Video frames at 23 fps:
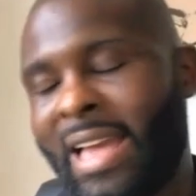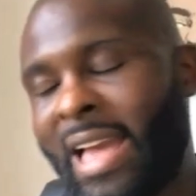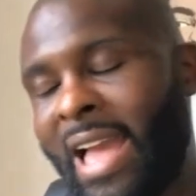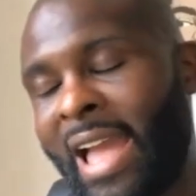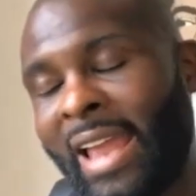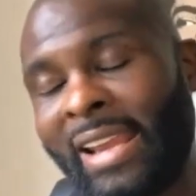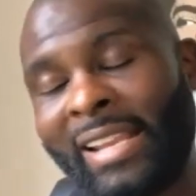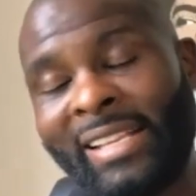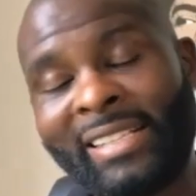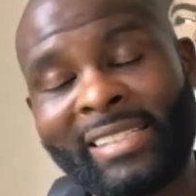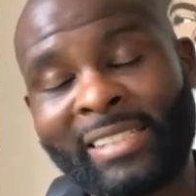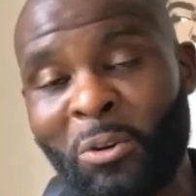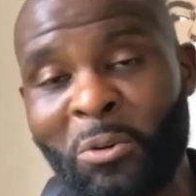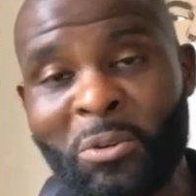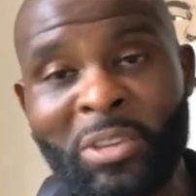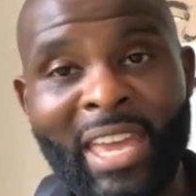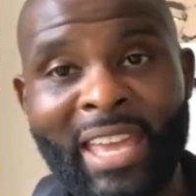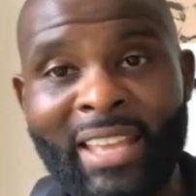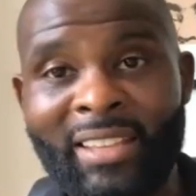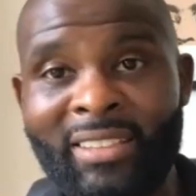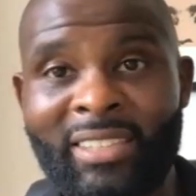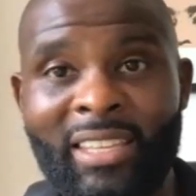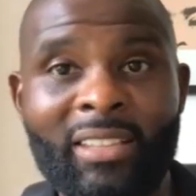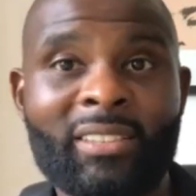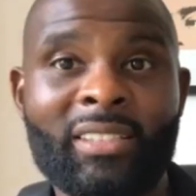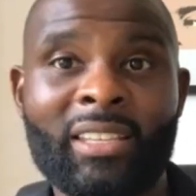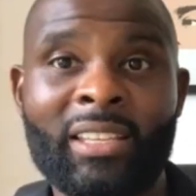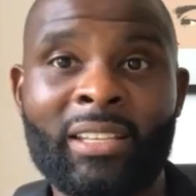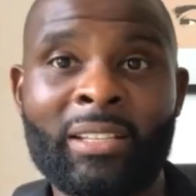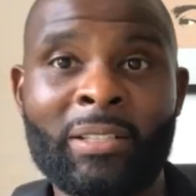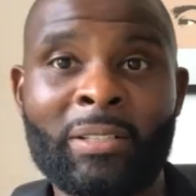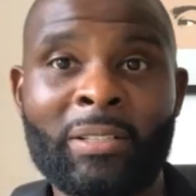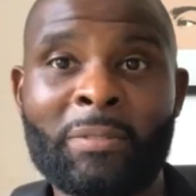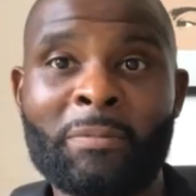And he's still getting digs
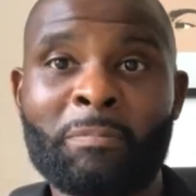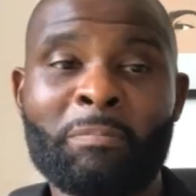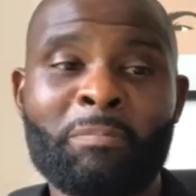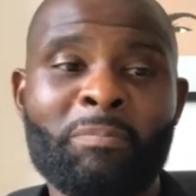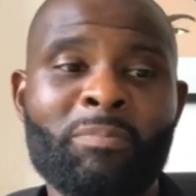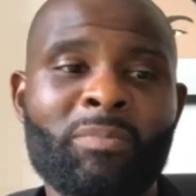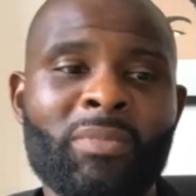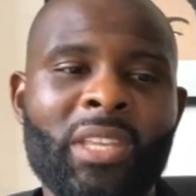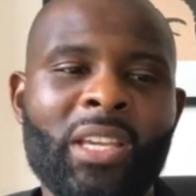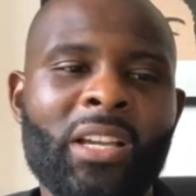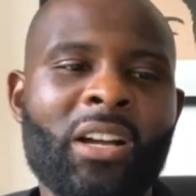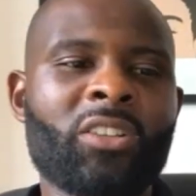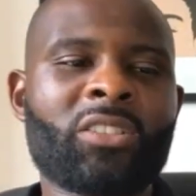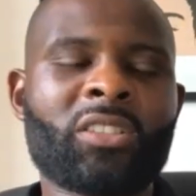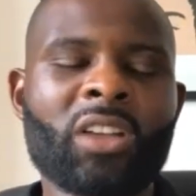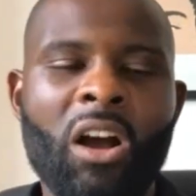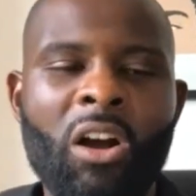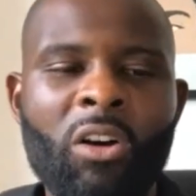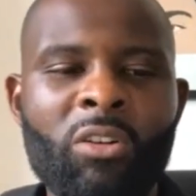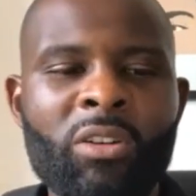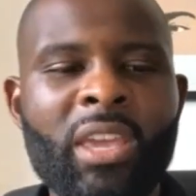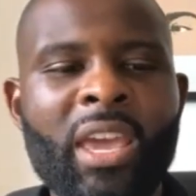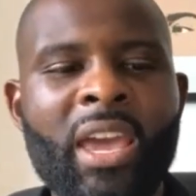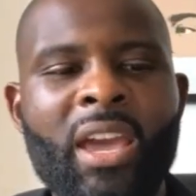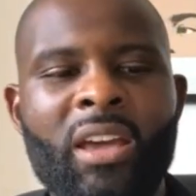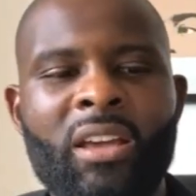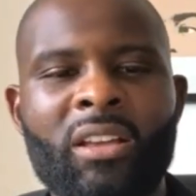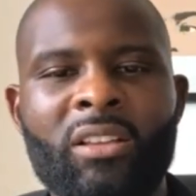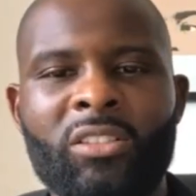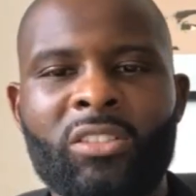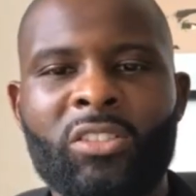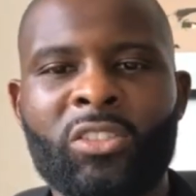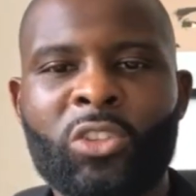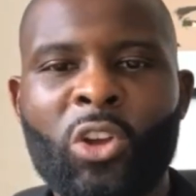in. He goes, "Oh yeah,
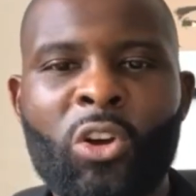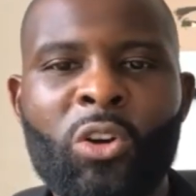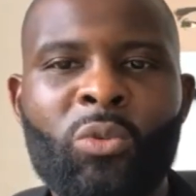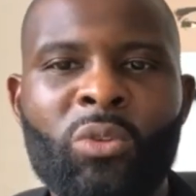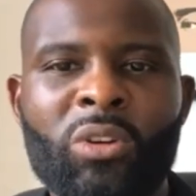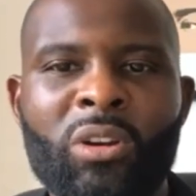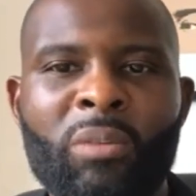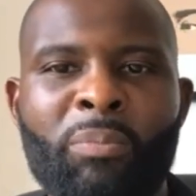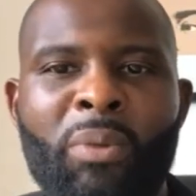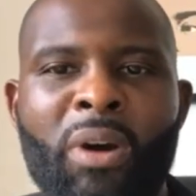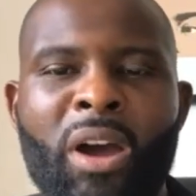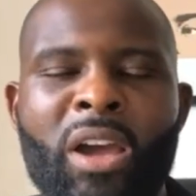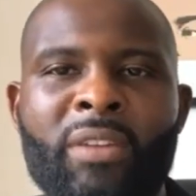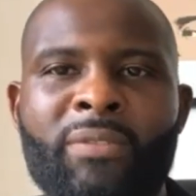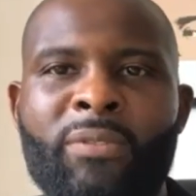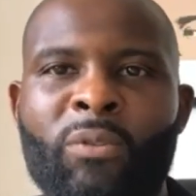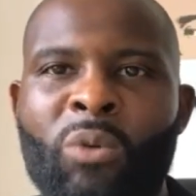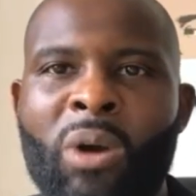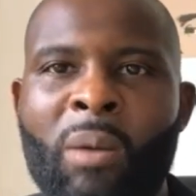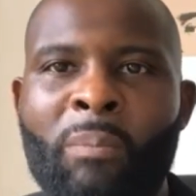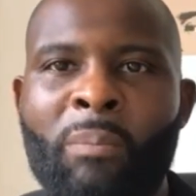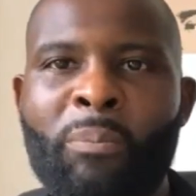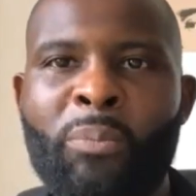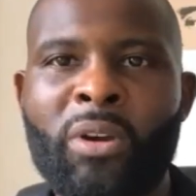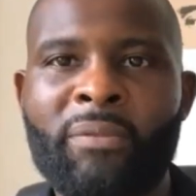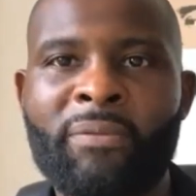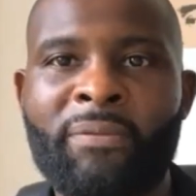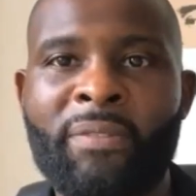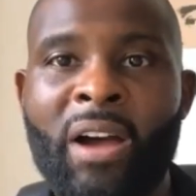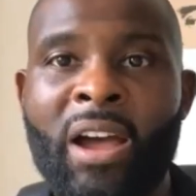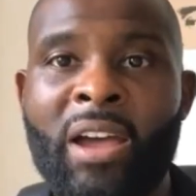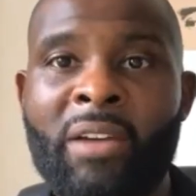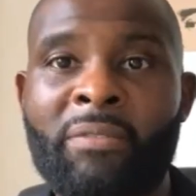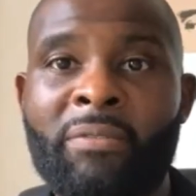Stoke want to buy you for
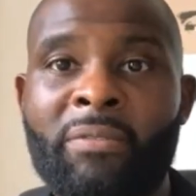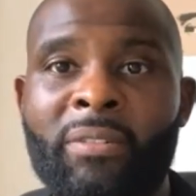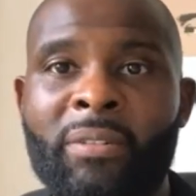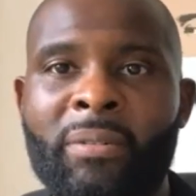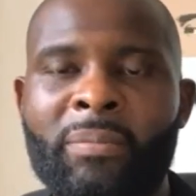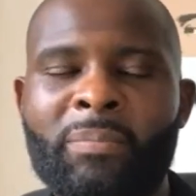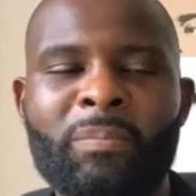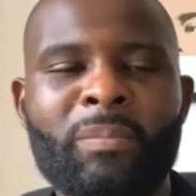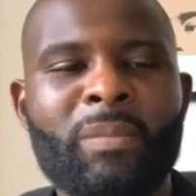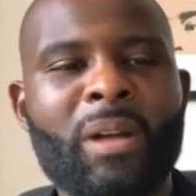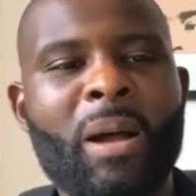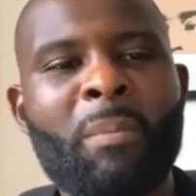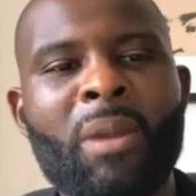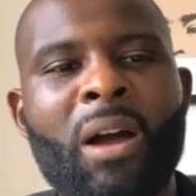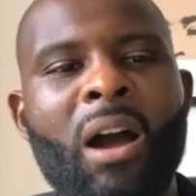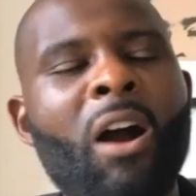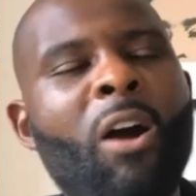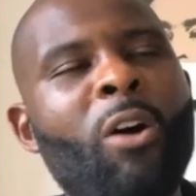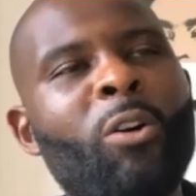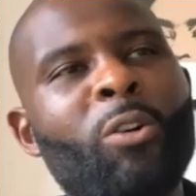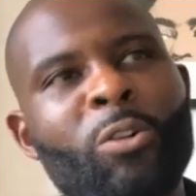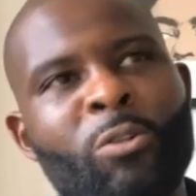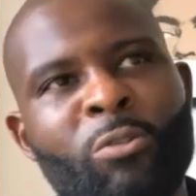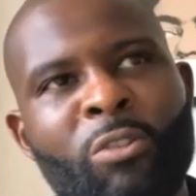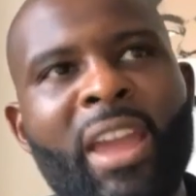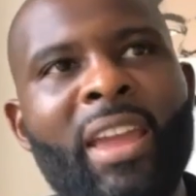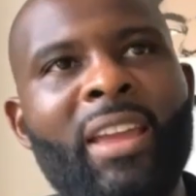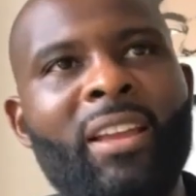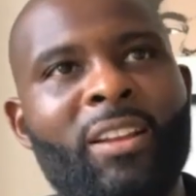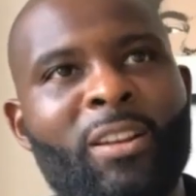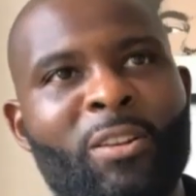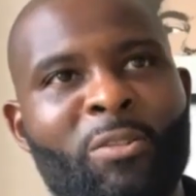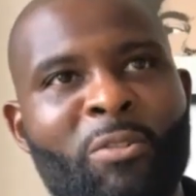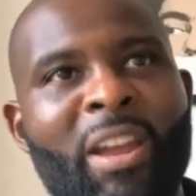1.5. I'm like, "Oh,
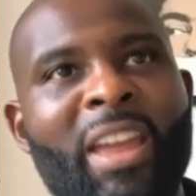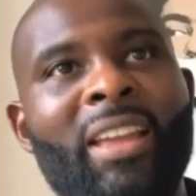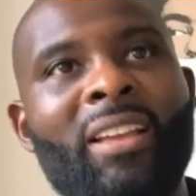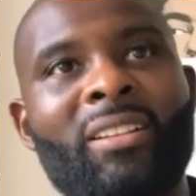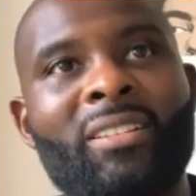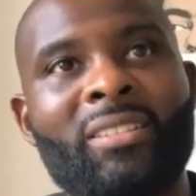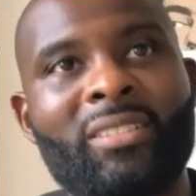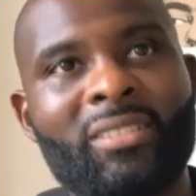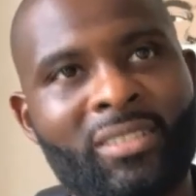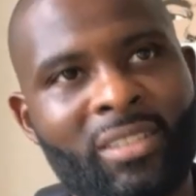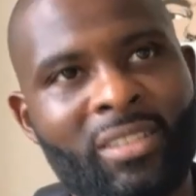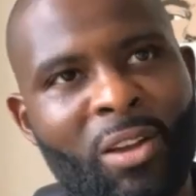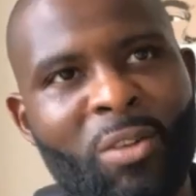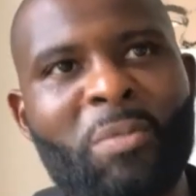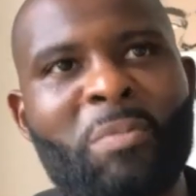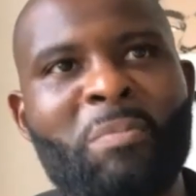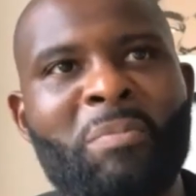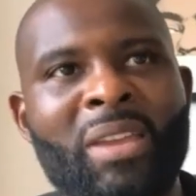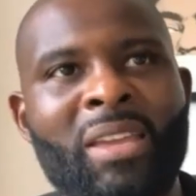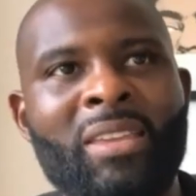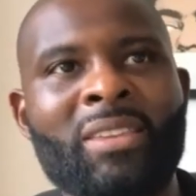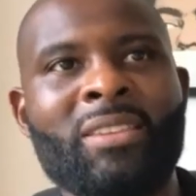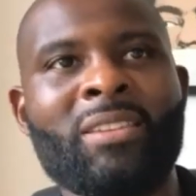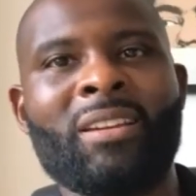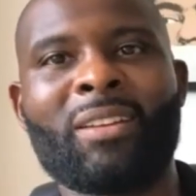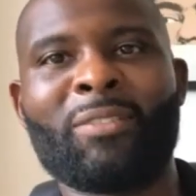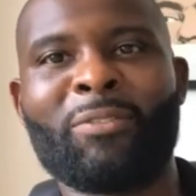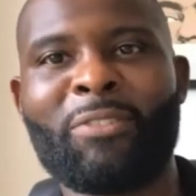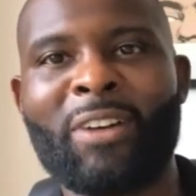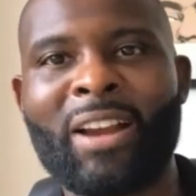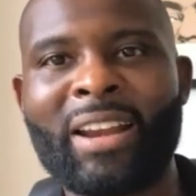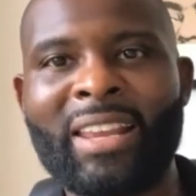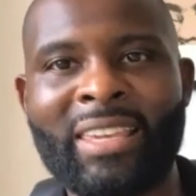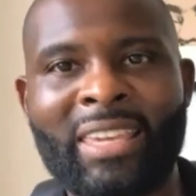great. So me and you can
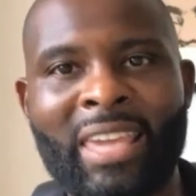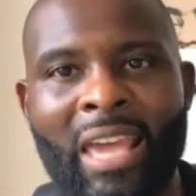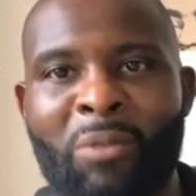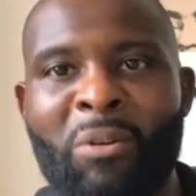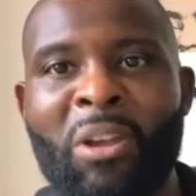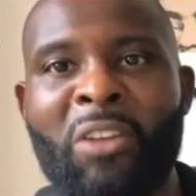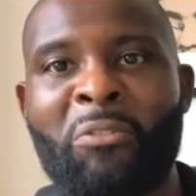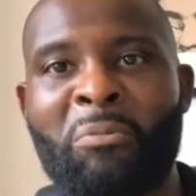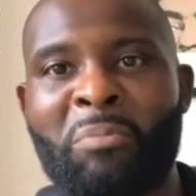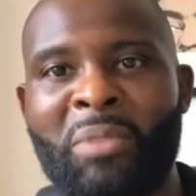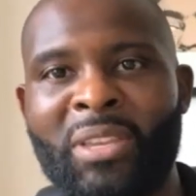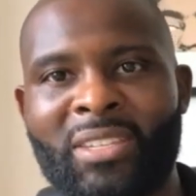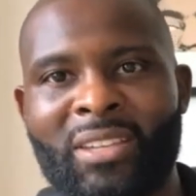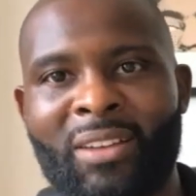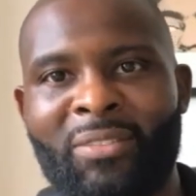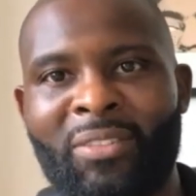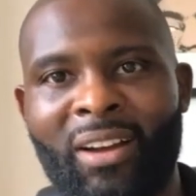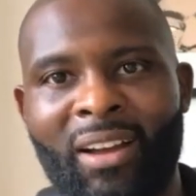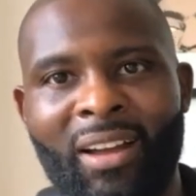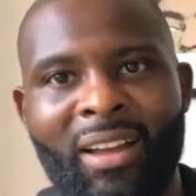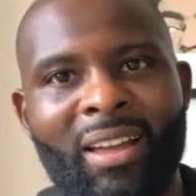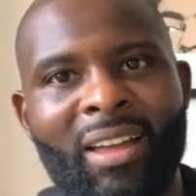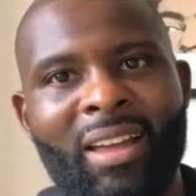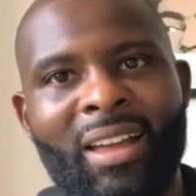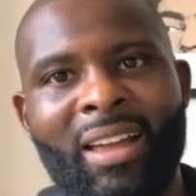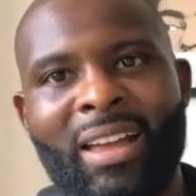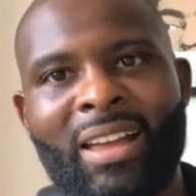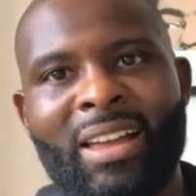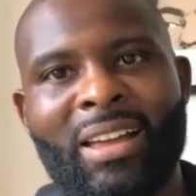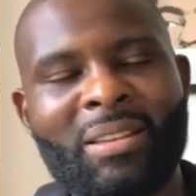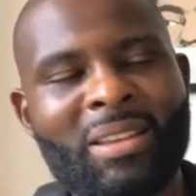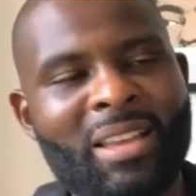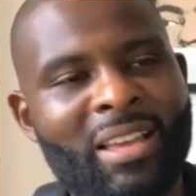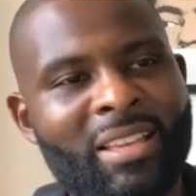finally get away from each other."
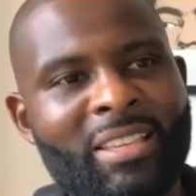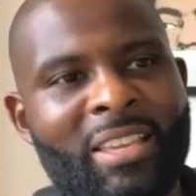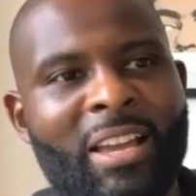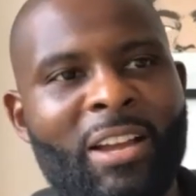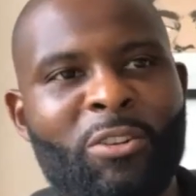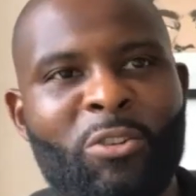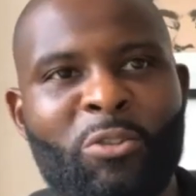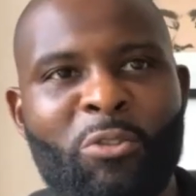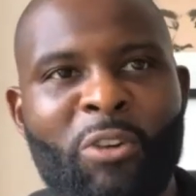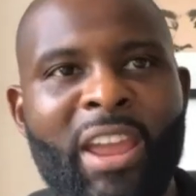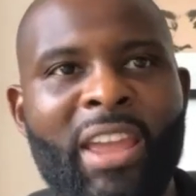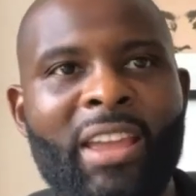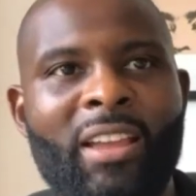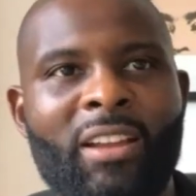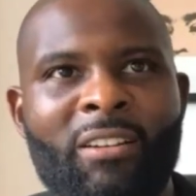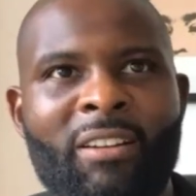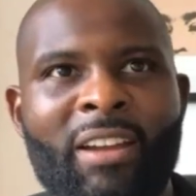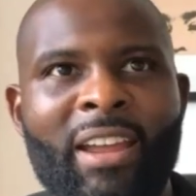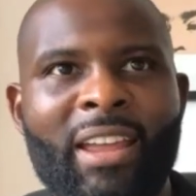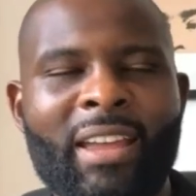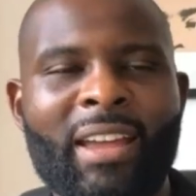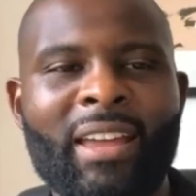I'm like, "Yeah, great.